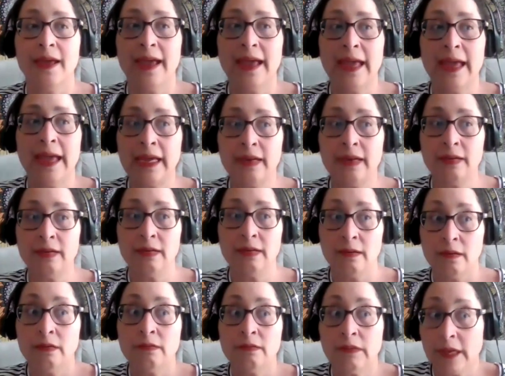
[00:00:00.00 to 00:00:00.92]
And
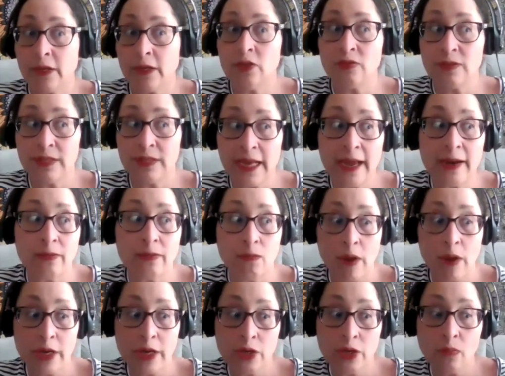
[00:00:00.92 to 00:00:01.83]
like you said,
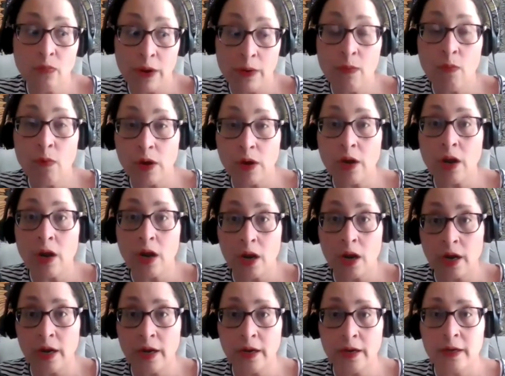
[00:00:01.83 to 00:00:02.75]
when we're
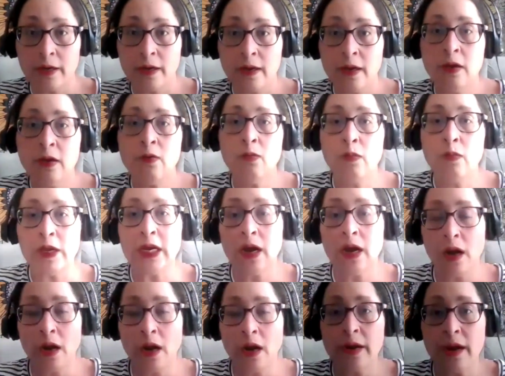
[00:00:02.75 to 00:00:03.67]
hurt, we
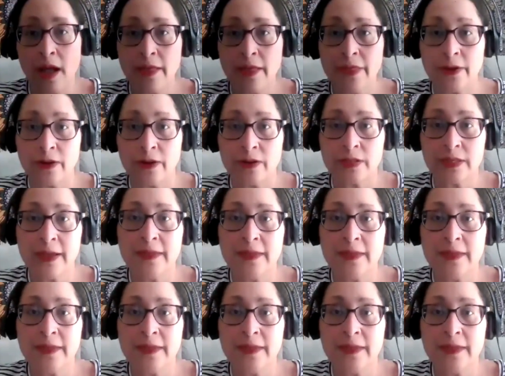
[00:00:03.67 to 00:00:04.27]
hurt others.